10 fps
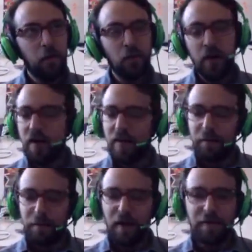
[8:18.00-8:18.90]
we're not
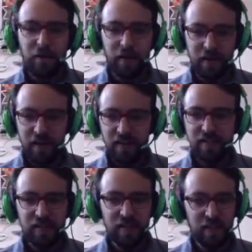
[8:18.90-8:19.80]
very
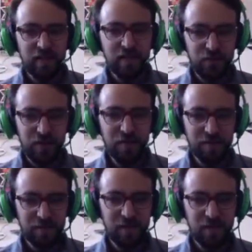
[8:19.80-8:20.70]
connected to the industry,
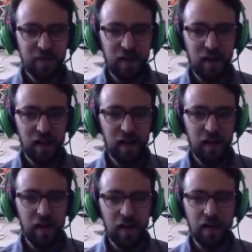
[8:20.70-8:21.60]

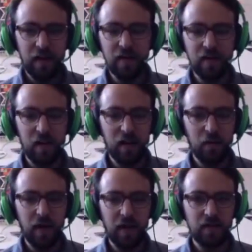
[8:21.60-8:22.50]
and in a lot of
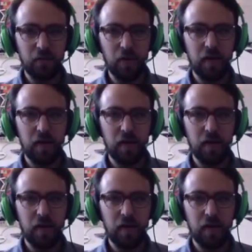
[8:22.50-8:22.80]
ways,